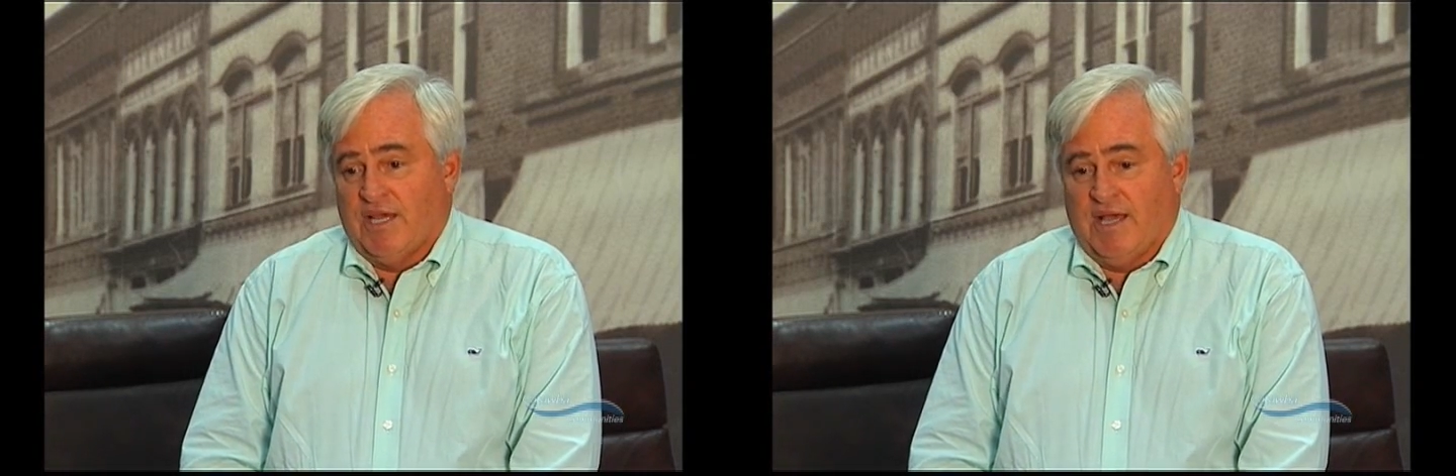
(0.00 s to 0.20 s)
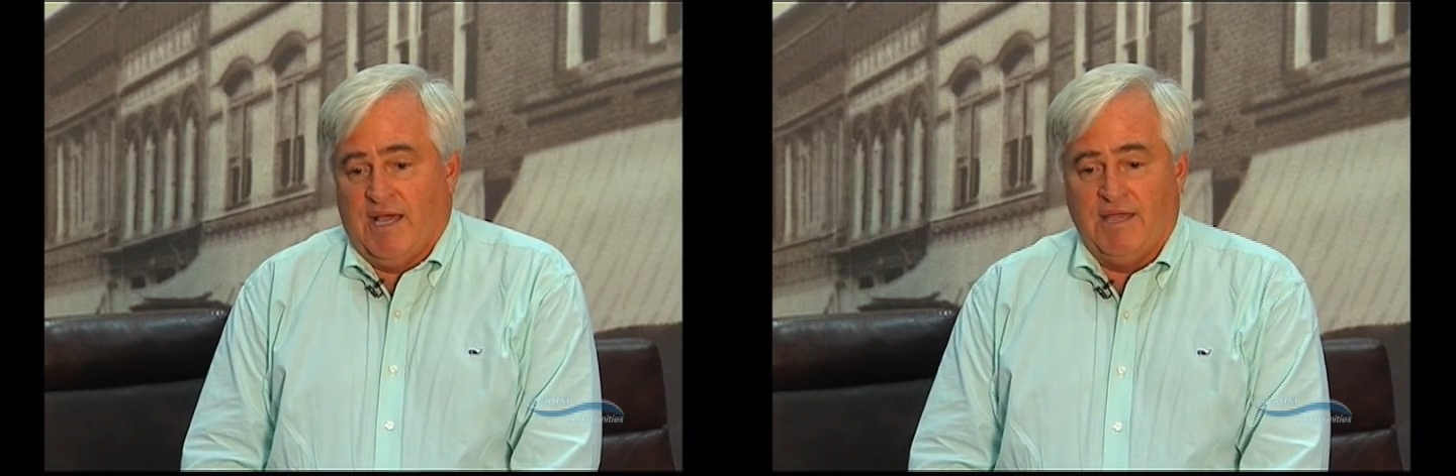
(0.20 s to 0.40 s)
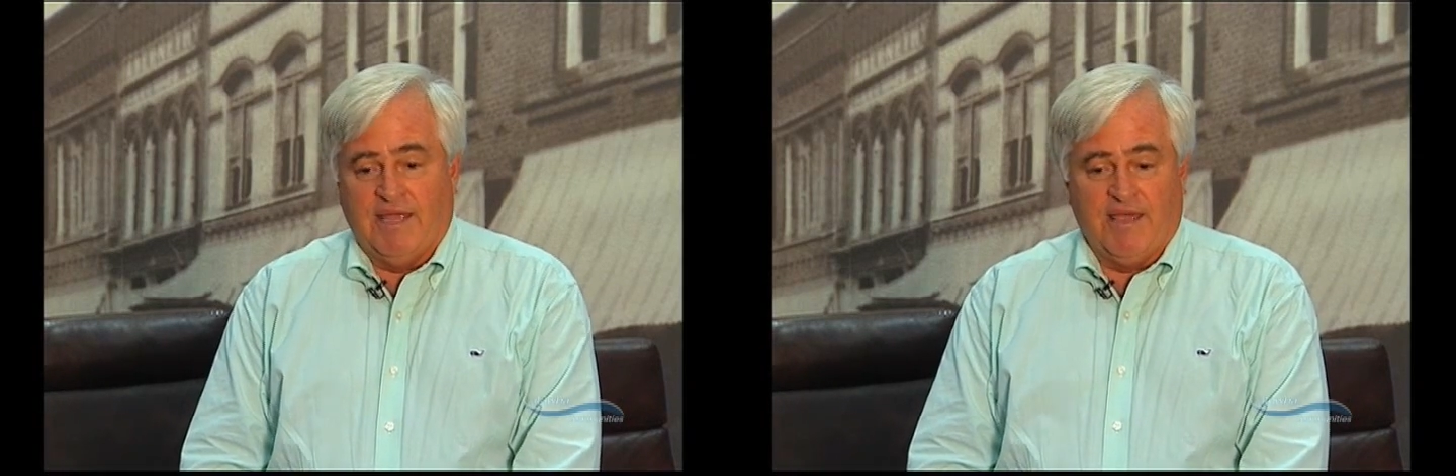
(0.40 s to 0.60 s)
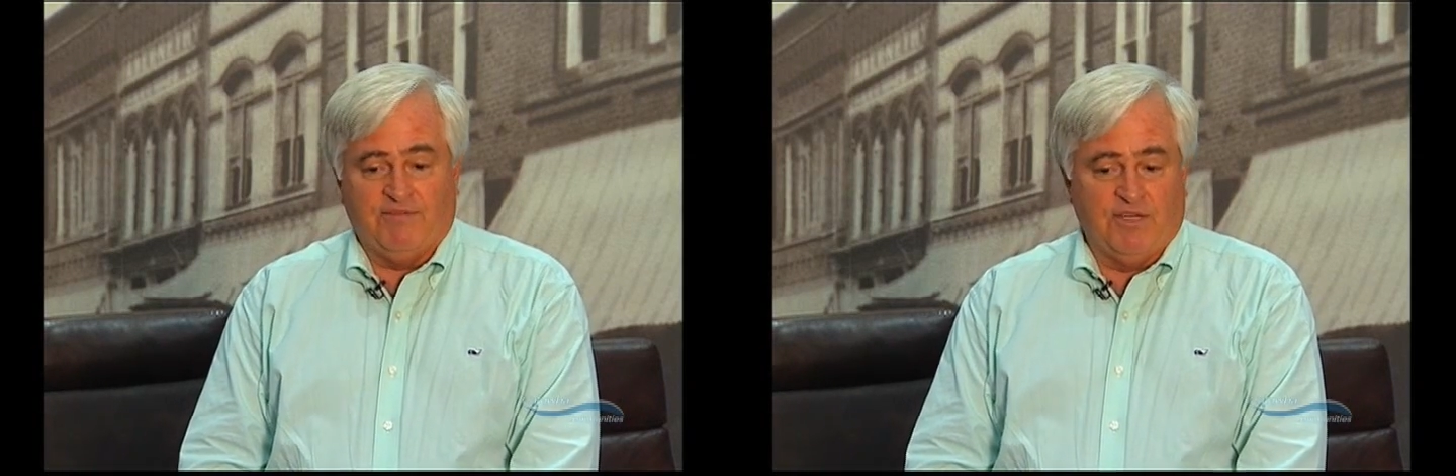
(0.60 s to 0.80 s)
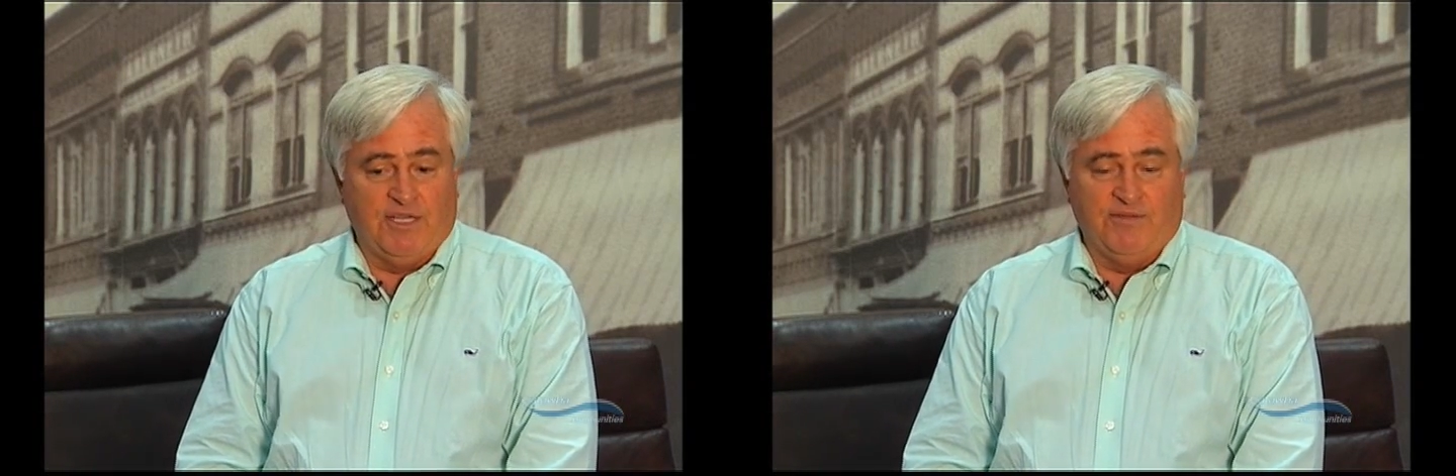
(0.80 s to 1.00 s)
I
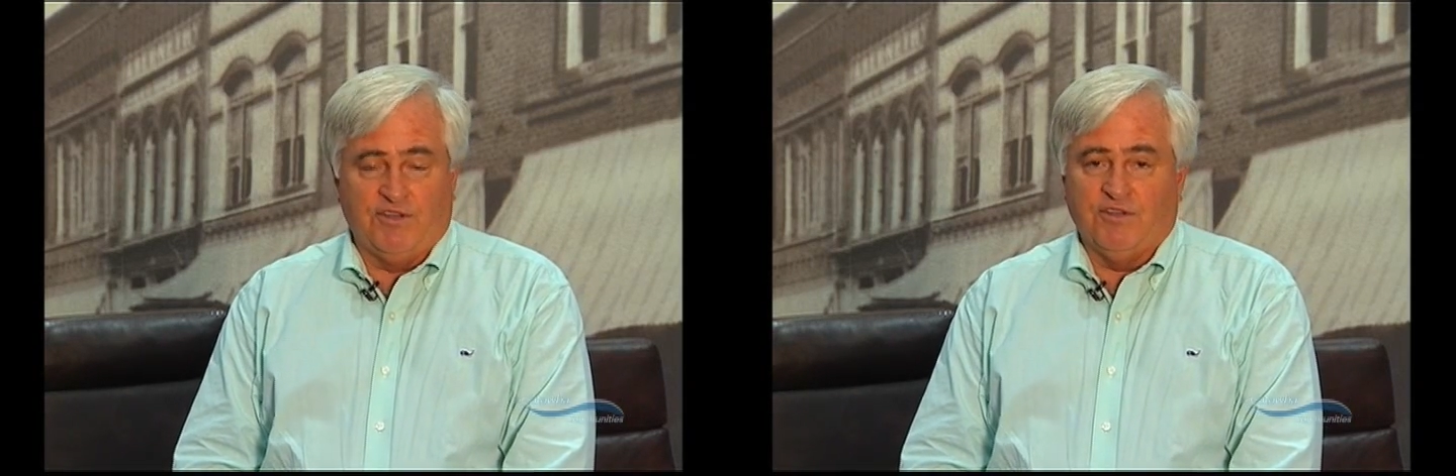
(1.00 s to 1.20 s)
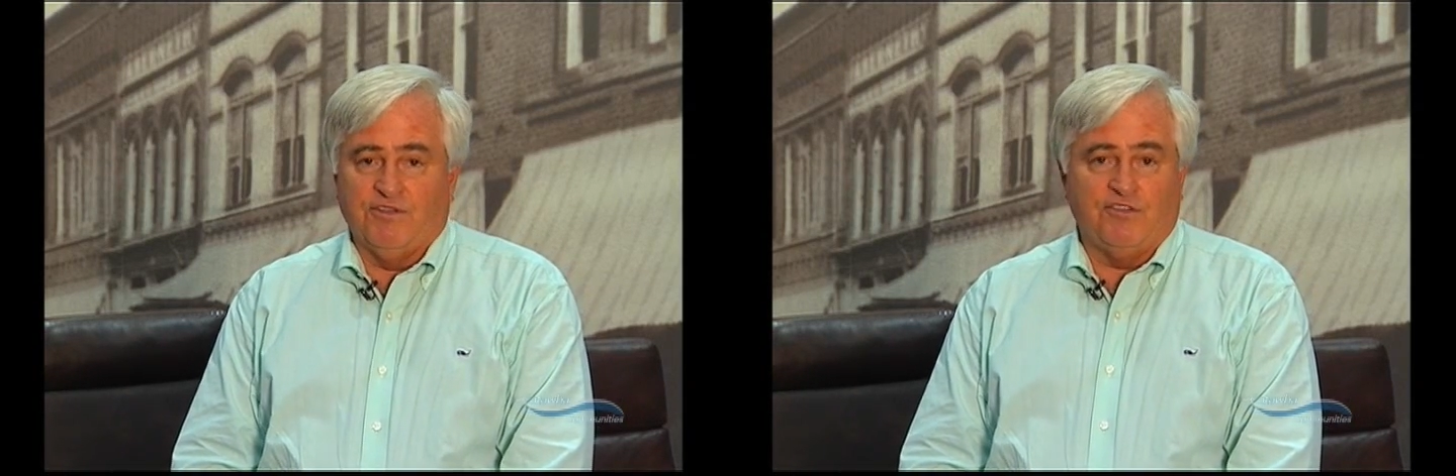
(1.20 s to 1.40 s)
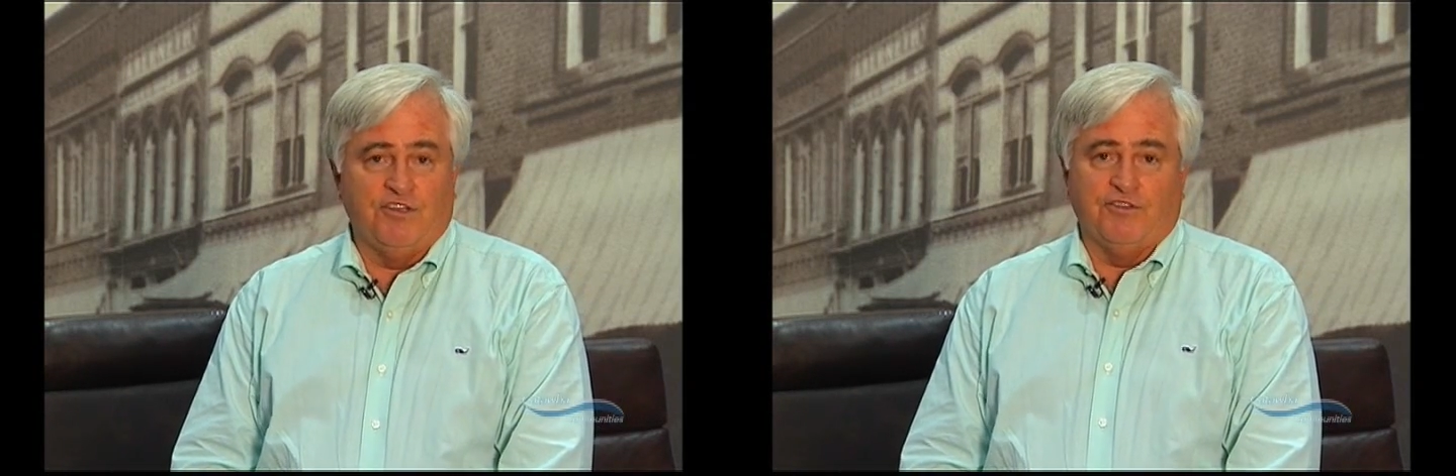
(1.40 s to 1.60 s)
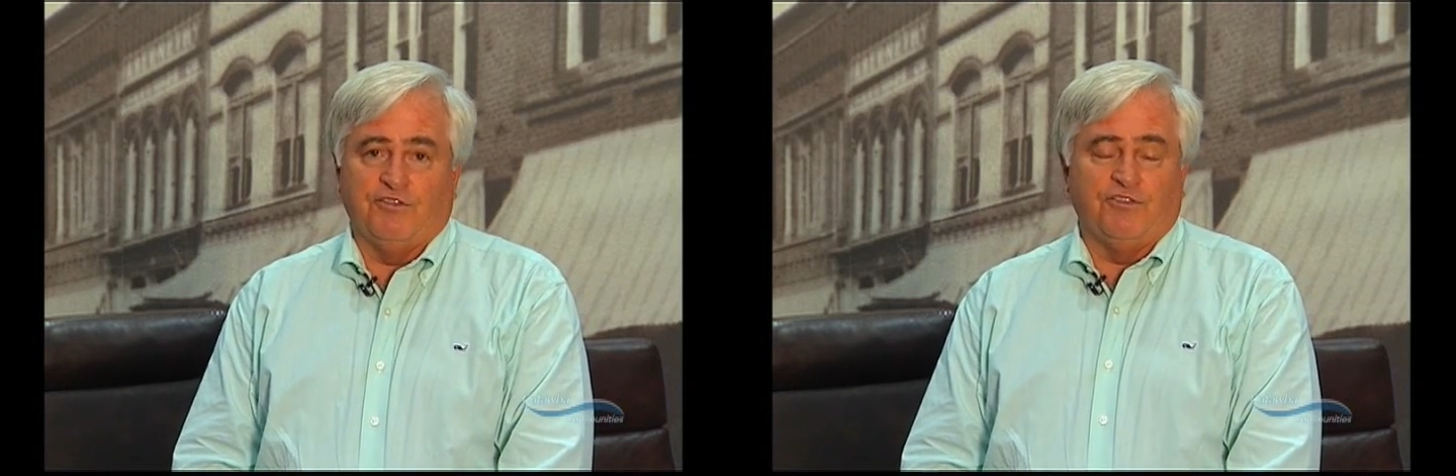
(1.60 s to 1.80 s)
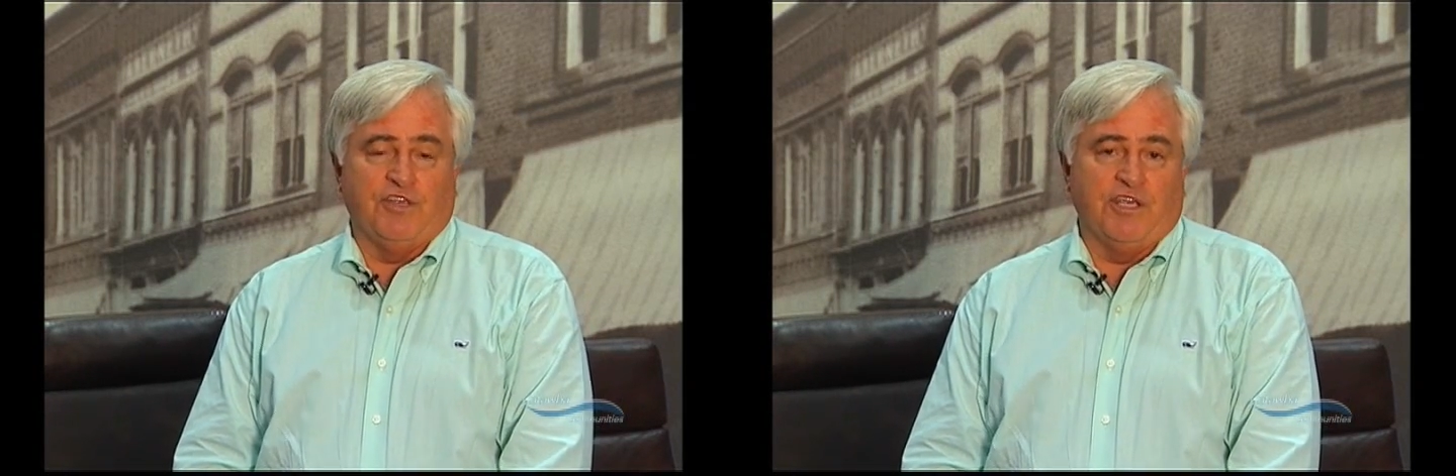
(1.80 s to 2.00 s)
have to give it to the
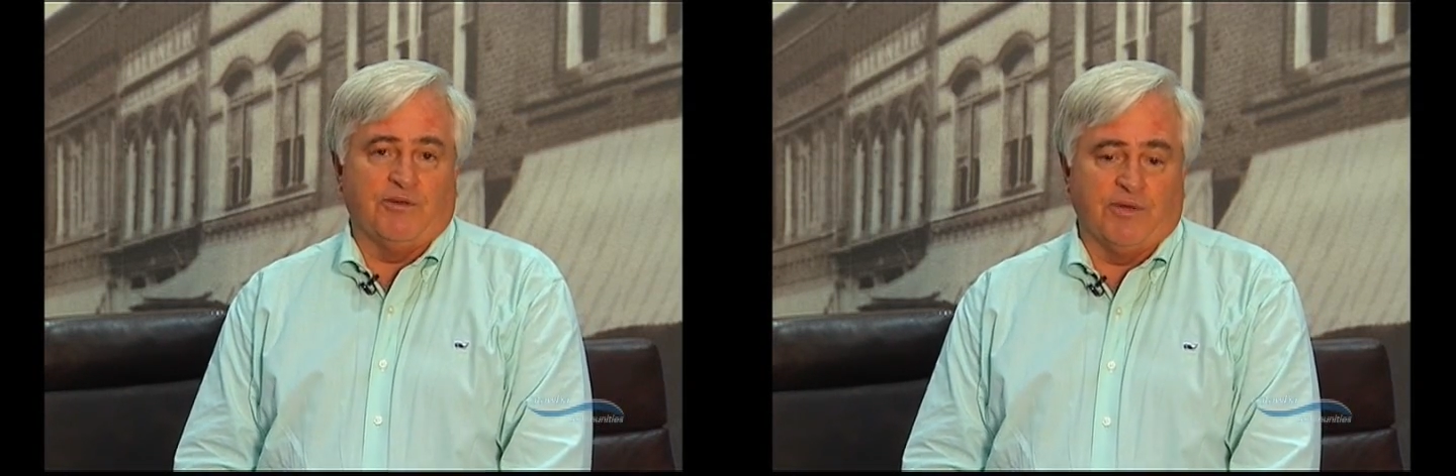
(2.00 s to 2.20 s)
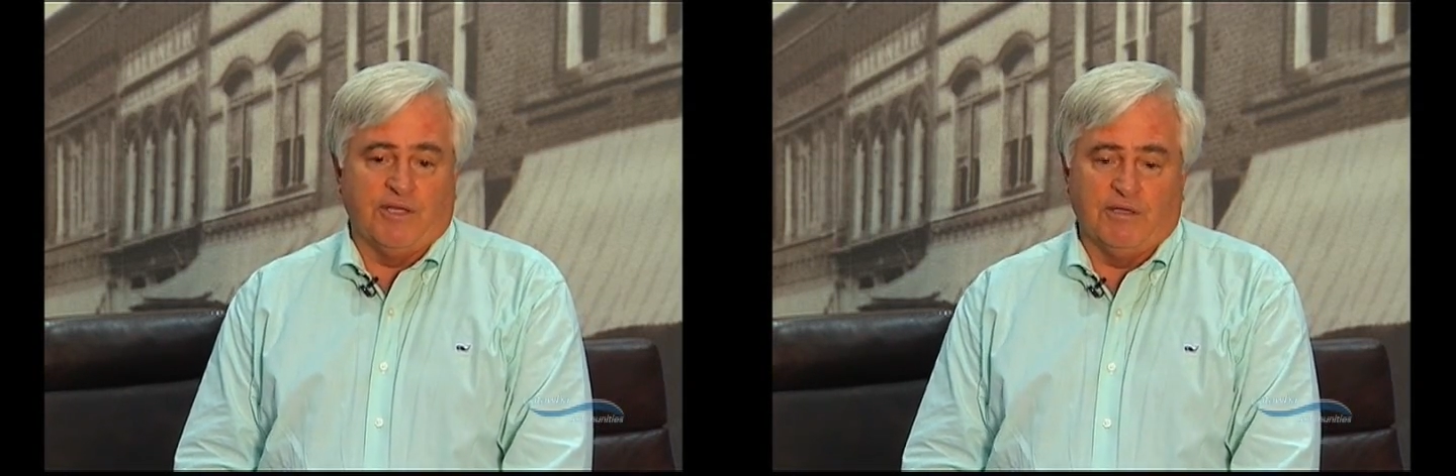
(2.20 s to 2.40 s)
citizens of Hickory.